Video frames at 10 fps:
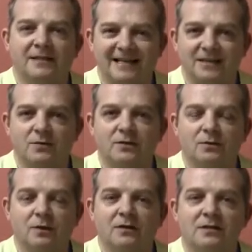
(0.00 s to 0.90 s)
get used
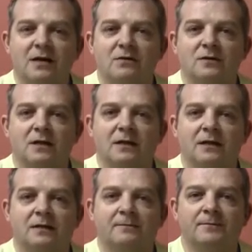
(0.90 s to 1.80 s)
to what the sound's like,